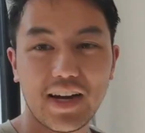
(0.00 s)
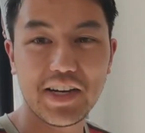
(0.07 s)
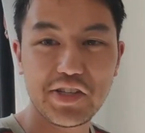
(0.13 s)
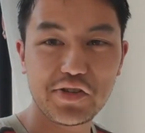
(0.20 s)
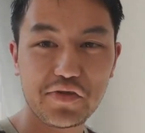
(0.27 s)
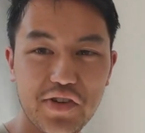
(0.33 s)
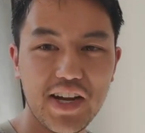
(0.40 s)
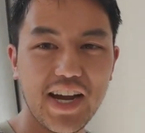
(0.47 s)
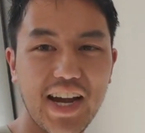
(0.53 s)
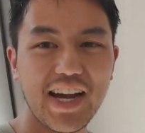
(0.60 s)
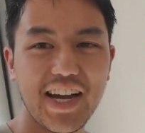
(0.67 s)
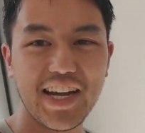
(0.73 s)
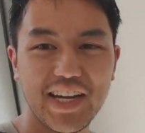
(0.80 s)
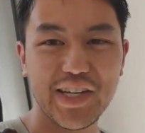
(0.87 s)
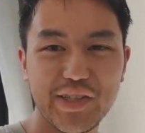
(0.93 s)
I
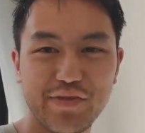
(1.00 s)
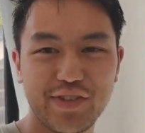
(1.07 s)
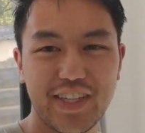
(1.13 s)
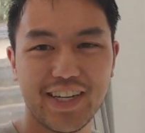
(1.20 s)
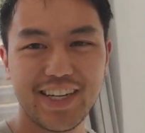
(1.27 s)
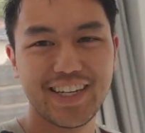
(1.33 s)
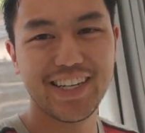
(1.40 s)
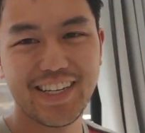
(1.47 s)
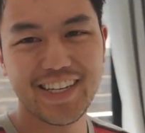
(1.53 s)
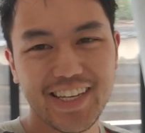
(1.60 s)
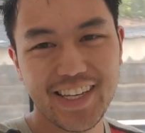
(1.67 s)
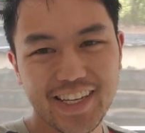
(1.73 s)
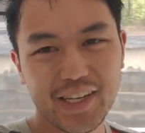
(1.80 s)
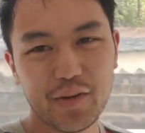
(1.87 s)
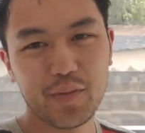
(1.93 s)
survived!
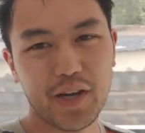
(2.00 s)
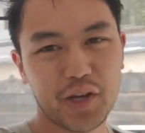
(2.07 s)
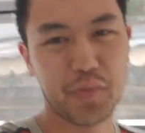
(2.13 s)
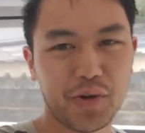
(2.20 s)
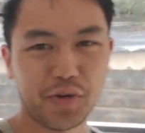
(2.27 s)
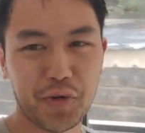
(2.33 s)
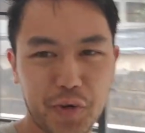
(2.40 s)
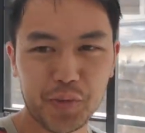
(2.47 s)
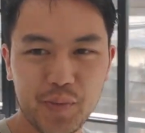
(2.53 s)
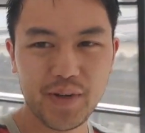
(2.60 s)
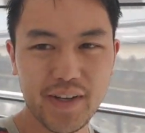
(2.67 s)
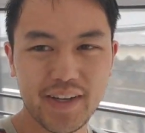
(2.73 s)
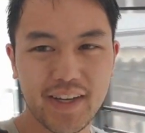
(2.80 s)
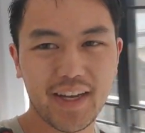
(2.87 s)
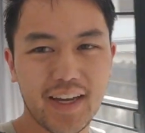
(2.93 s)
Back in my room.
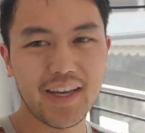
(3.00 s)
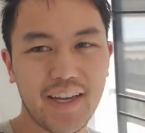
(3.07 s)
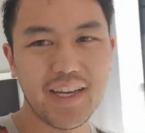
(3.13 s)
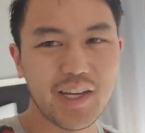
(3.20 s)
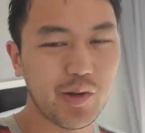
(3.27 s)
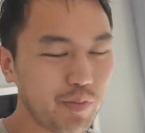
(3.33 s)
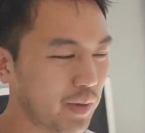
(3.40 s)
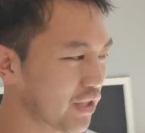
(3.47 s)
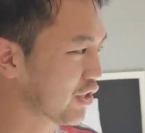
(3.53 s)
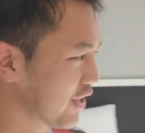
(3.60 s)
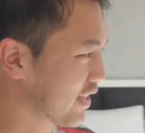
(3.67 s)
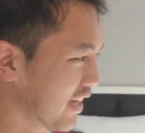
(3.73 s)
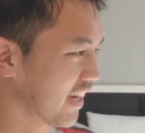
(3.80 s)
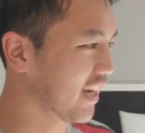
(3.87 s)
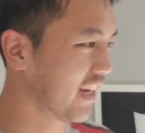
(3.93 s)
Much
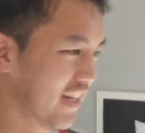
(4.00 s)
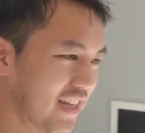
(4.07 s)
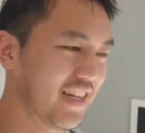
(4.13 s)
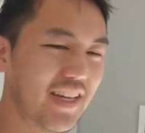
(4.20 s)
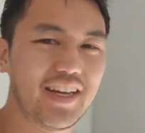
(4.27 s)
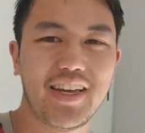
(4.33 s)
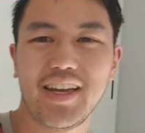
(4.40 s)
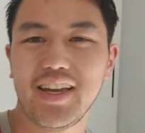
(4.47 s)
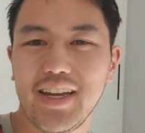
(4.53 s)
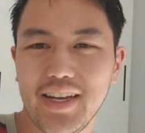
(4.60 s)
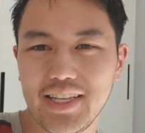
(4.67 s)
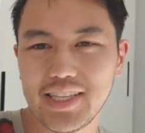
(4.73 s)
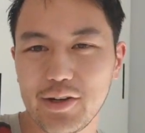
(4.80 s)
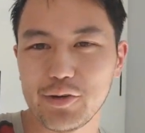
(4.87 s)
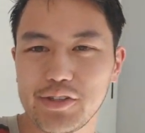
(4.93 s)
excite.
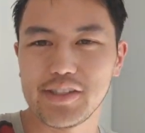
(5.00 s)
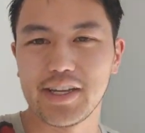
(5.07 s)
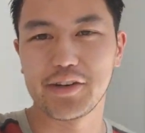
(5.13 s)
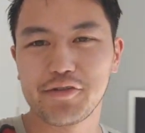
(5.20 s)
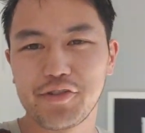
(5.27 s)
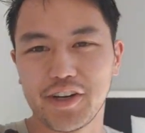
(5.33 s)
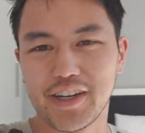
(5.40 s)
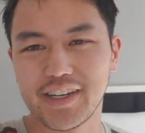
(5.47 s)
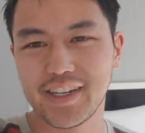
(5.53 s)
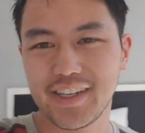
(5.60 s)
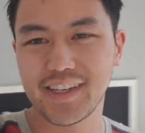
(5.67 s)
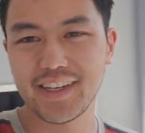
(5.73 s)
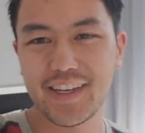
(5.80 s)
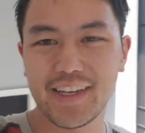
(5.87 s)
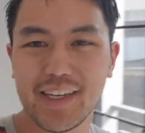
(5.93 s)
That was a lot of fun.
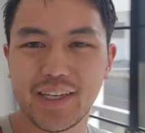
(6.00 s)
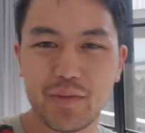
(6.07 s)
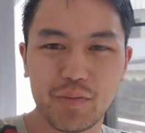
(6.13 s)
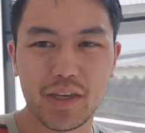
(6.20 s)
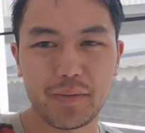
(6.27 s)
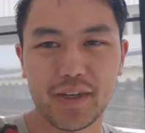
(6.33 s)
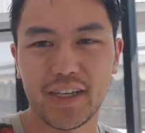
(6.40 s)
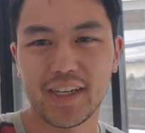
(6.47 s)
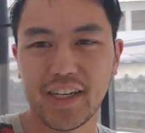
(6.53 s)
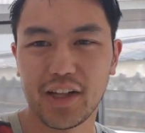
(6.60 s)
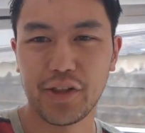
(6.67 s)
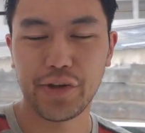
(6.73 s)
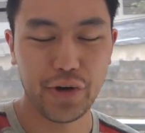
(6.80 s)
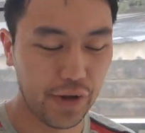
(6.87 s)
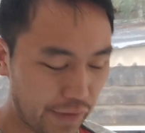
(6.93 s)
Maybe a
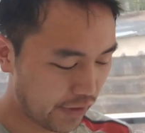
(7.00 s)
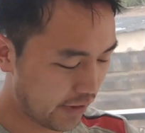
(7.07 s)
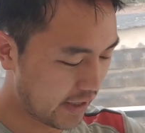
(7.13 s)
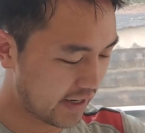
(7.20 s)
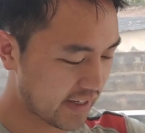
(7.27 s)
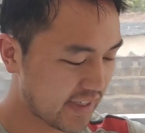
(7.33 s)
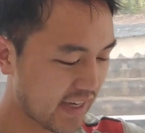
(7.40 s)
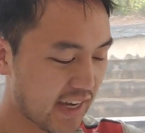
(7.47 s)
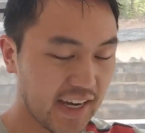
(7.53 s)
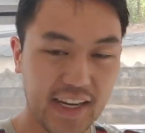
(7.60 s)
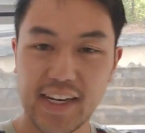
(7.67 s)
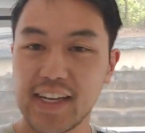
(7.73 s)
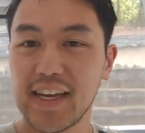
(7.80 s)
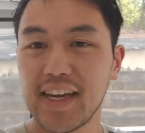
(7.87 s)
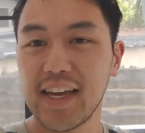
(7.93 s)
little on the long
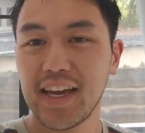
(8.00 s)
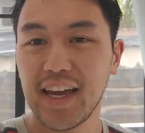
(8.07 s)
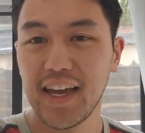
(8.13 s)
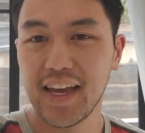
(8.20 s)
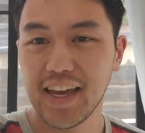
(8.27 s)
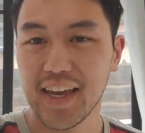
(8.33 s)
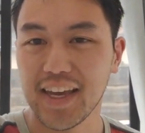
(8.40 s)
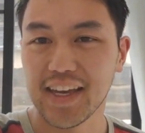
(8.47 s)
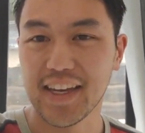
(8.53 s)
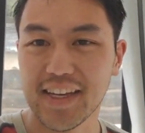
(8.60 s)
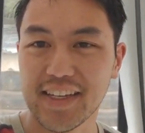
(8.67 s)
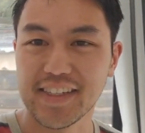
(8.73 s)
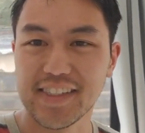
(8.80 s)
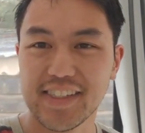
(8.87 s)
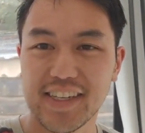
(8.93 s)
side.
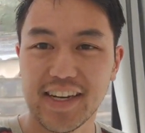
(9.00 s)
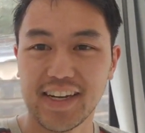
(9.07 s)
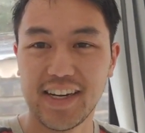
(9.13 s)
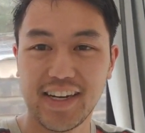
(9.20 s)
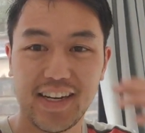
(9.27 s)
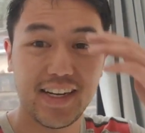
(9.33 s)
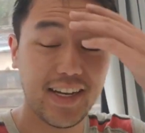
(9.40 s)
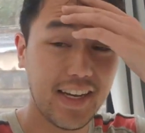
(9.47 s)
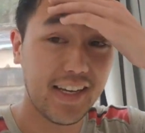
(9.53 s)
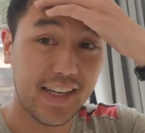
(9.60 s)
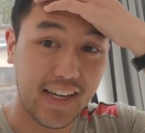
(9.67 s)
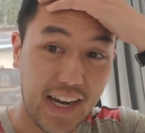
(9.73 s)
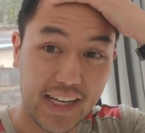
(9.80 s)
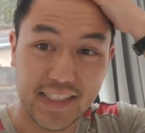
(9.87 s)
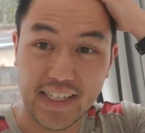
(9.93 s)
And I
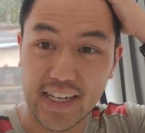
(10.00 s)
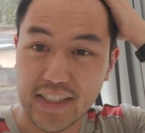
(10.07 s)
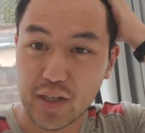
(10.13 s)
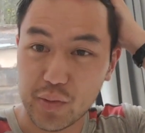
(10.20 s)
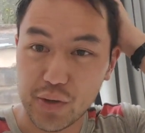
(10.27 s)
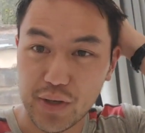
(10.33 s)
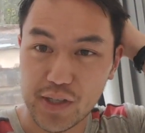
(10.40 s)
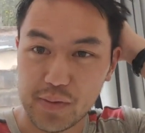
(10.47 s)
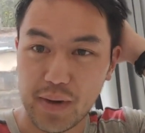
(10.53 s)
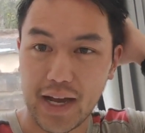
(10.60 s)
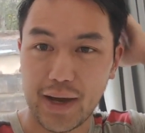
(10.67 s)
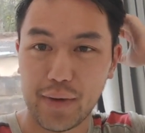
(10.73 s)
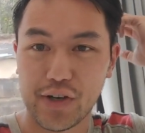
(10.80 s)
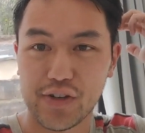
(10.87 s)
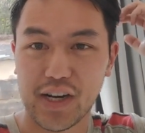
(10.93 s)
did end up doing some
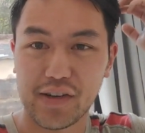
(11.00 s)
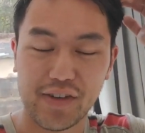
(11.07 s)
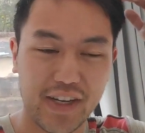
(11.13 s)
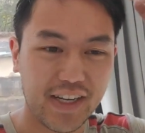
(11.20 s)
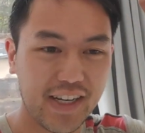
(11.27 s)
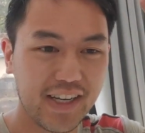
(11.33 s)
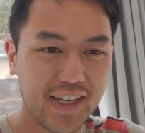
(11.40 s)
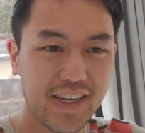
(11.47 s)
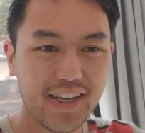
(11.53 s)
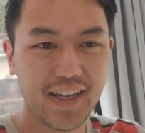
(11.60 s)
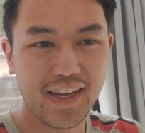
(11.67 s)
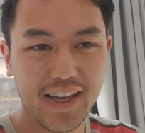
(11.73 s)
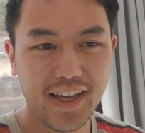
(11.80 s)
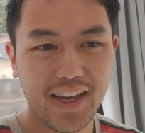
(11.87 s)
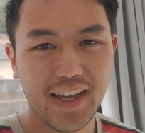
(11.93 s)
highway driving.
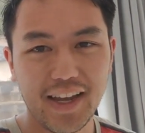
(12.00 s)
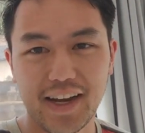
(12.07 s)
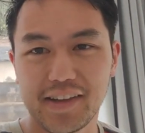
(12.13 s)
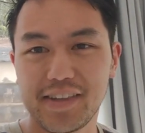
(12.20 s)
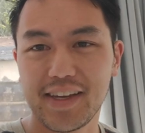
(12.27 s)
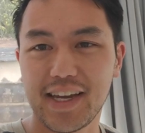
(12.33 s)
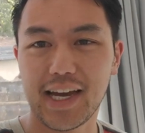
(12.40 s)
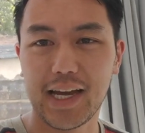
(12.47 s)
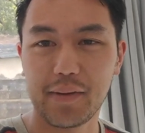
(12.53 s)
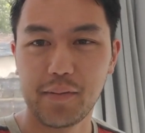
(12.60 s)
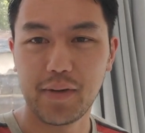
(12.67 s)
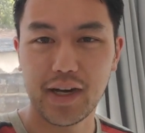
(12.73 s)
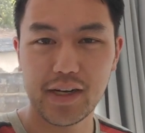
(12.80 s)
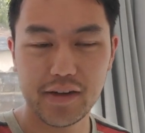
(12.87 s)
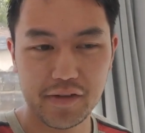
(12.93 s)
I think I
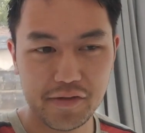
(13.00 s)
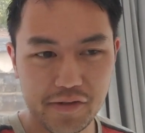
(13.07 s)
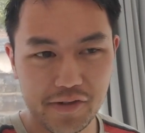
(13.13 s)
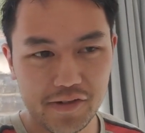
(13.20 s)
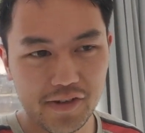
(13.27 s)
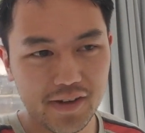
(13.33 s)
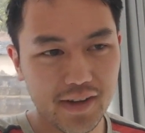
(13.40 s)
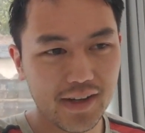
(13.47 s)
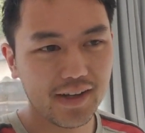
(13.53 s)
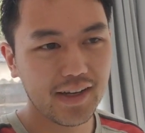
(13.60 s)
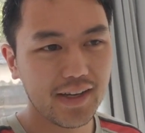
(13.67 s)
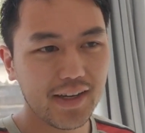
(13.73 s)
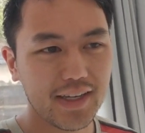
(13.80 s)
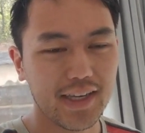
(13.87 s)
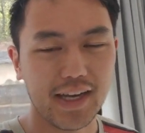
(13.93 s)
might have
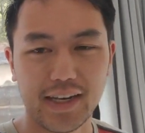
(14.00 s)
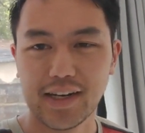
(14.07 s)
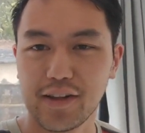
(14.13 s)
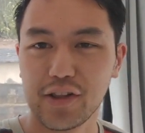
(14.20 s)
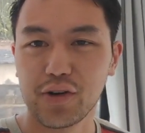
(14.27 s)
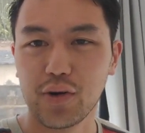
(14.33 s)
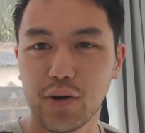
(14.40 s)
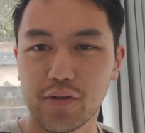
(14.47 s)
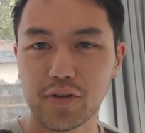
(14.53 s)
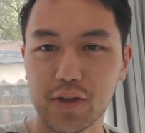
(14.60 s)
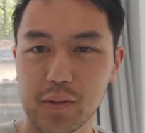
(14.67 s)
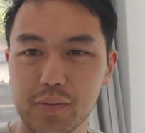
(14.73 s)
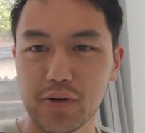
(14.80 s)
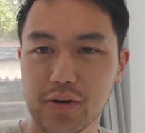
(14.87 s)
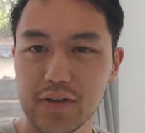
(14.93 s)
gotten a little
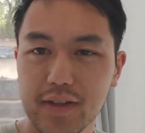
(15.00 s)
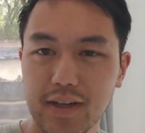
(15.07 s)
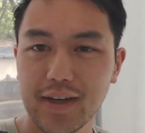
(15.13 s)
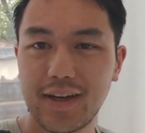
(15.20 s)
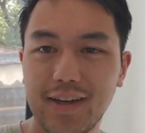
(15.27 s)
overly bold.